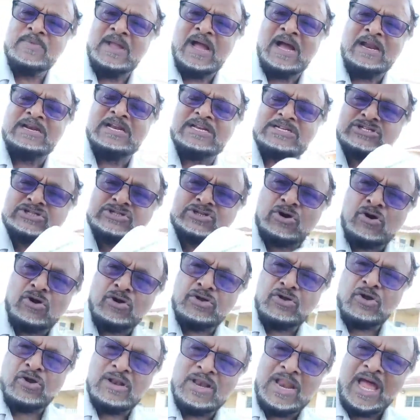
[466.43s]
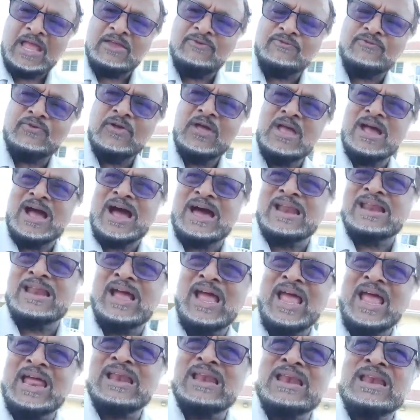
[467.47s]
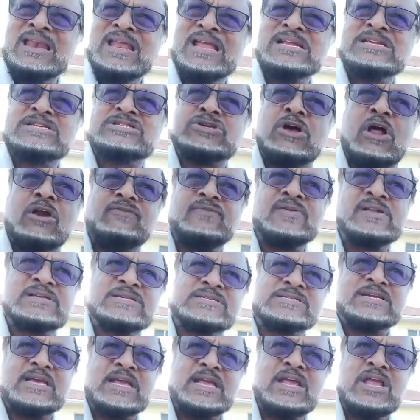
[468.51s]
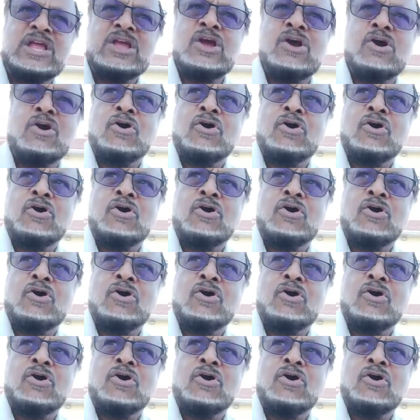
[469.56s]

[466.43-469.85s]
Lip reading: and destroy your life and end insolvency